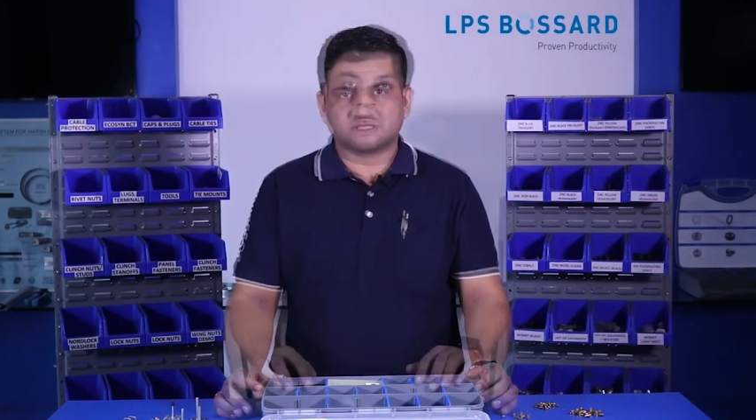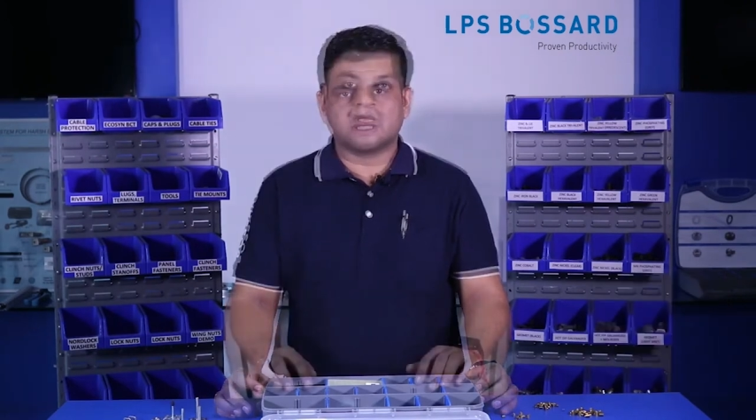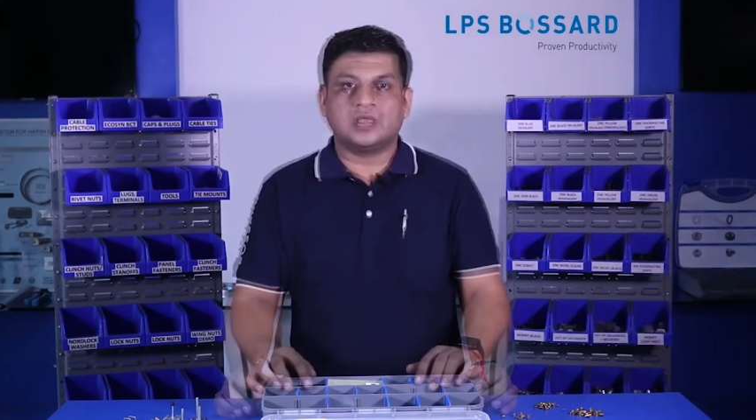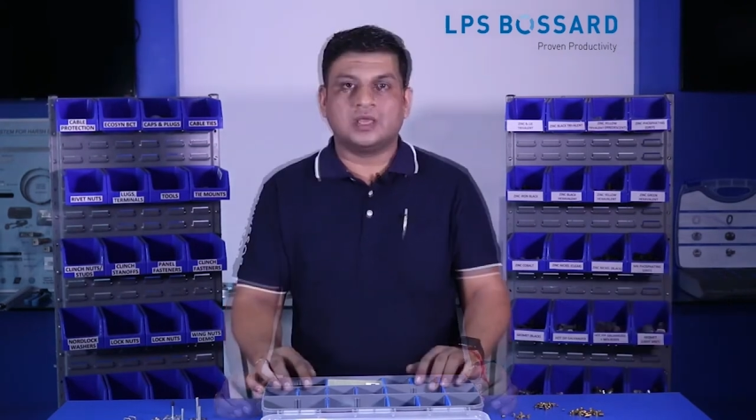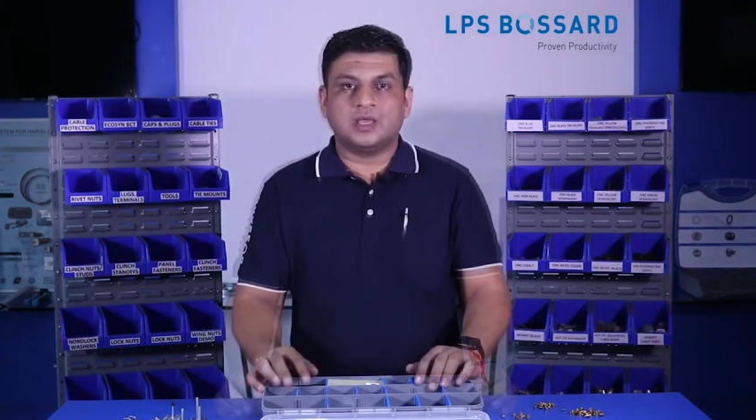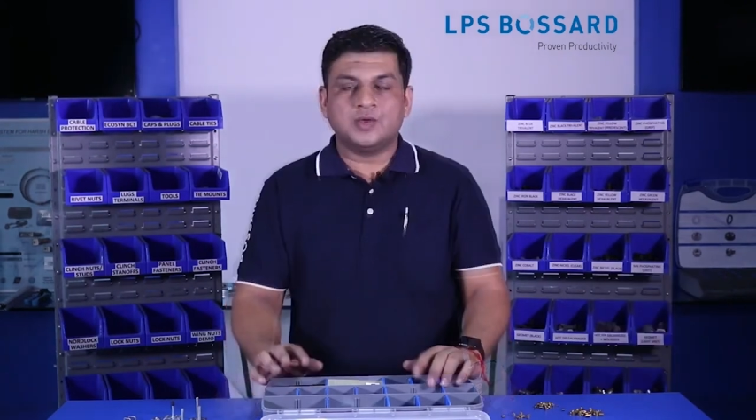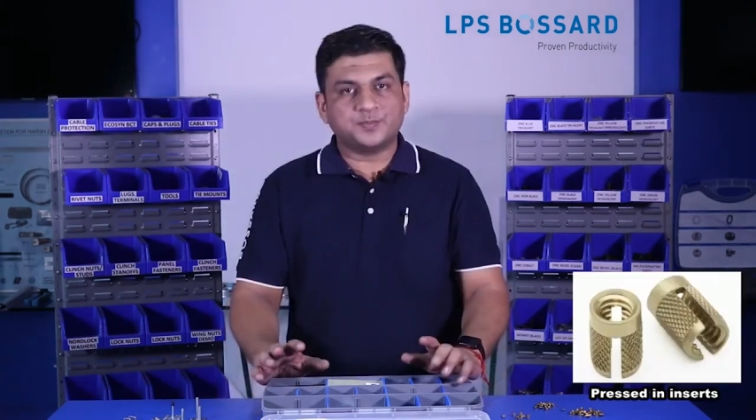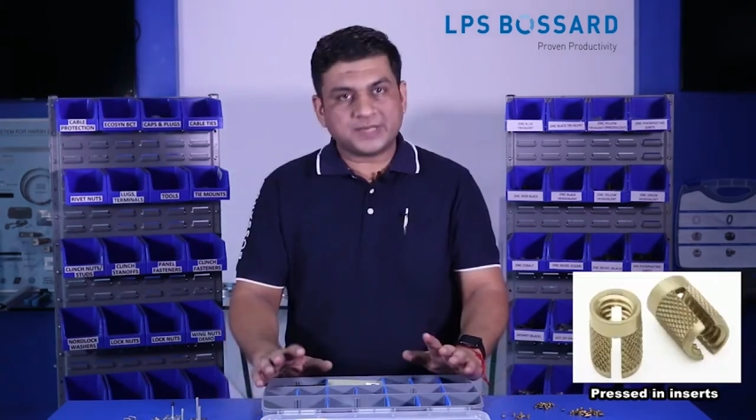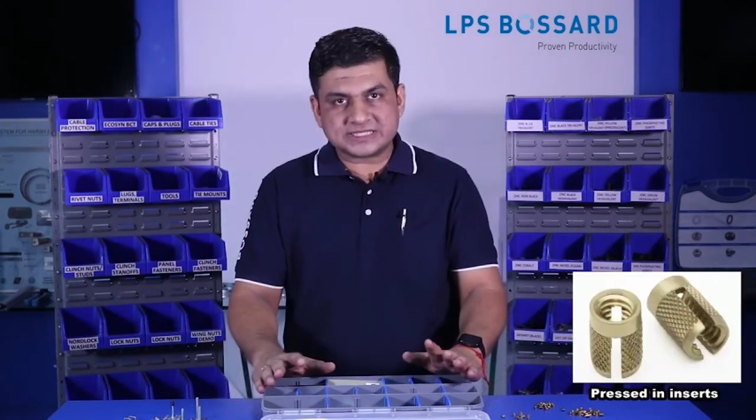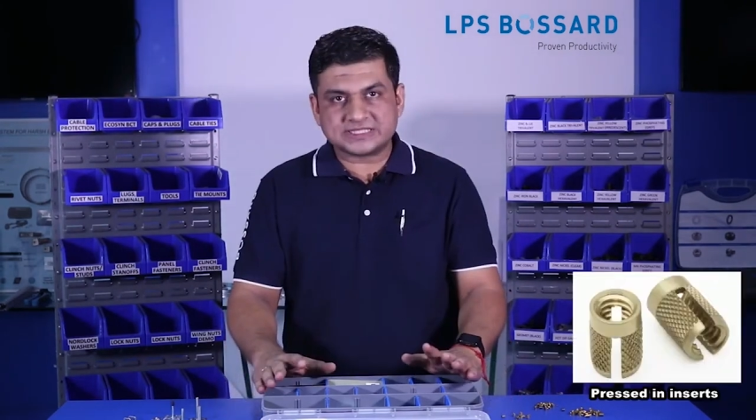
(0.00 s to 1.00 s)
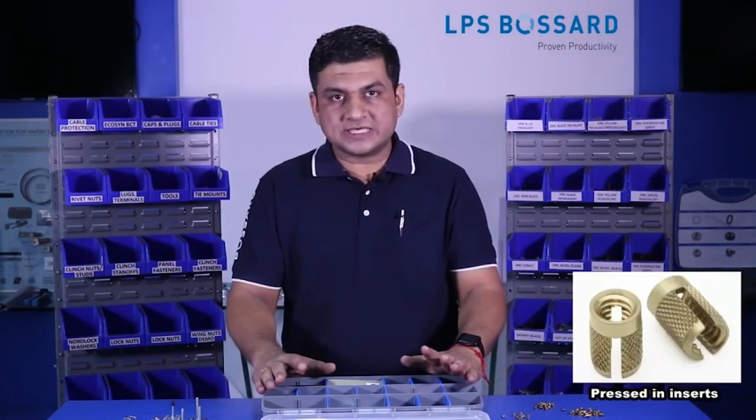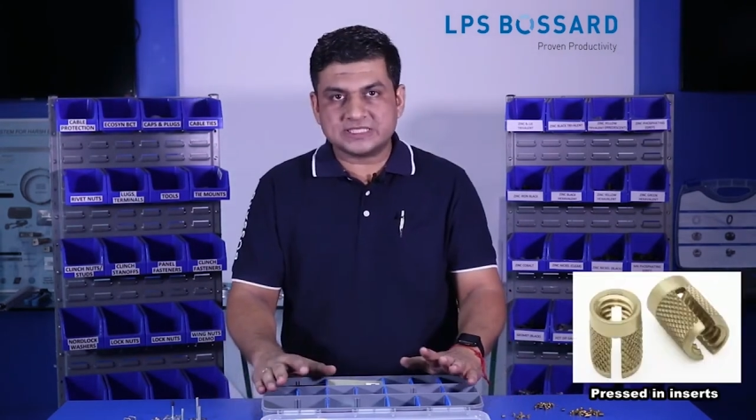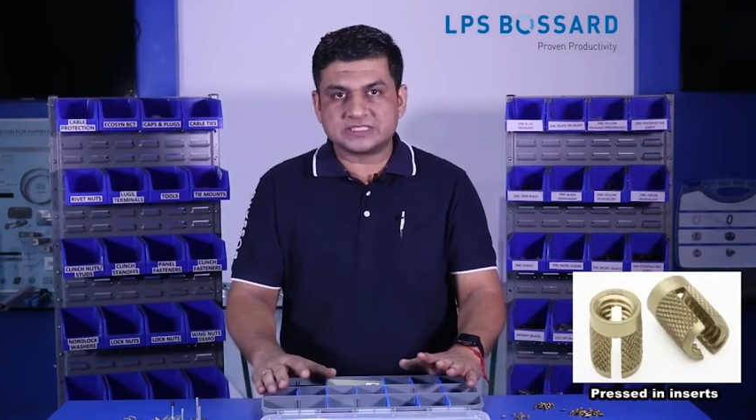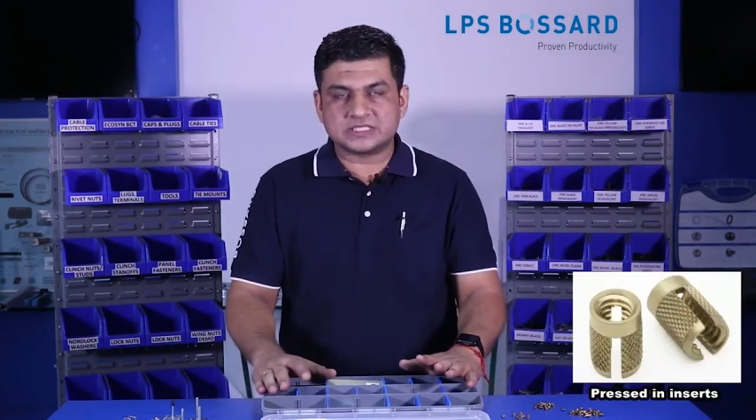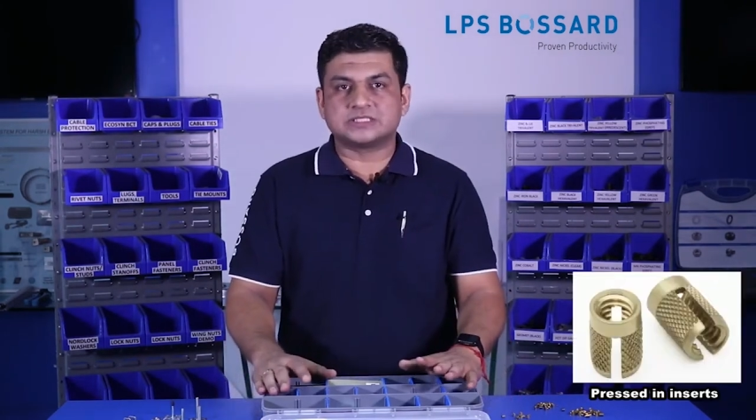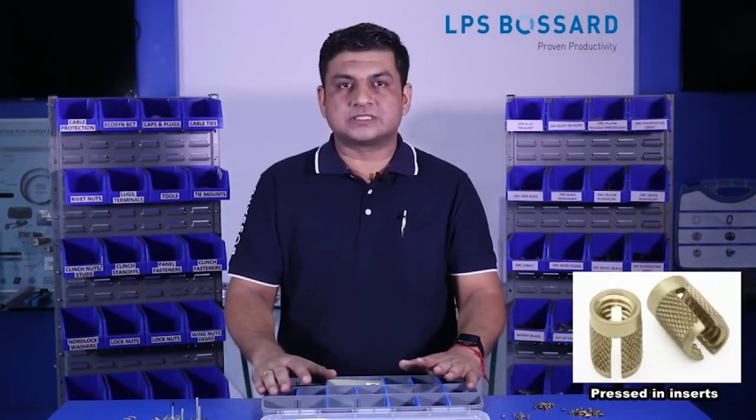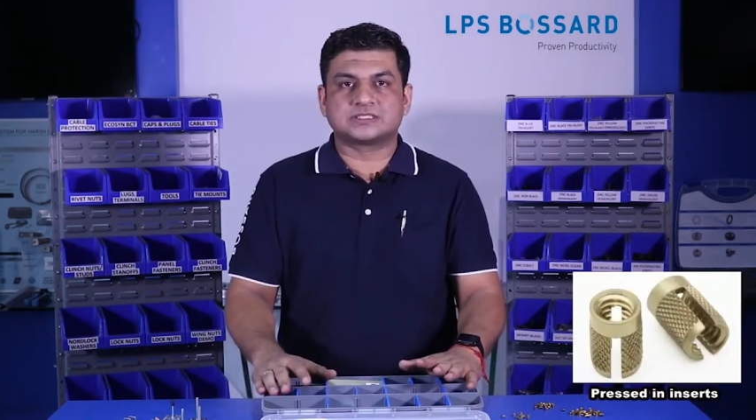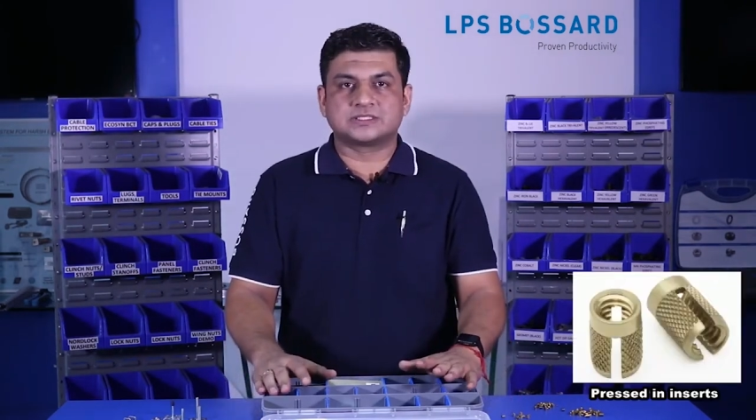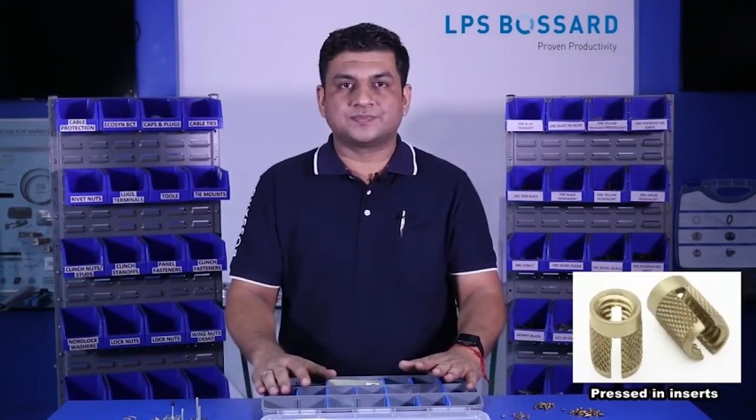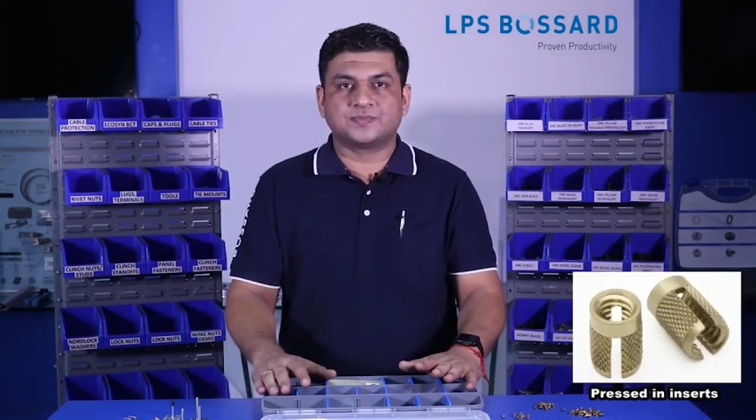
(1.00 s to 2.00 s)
steel. Pressed-in inserts.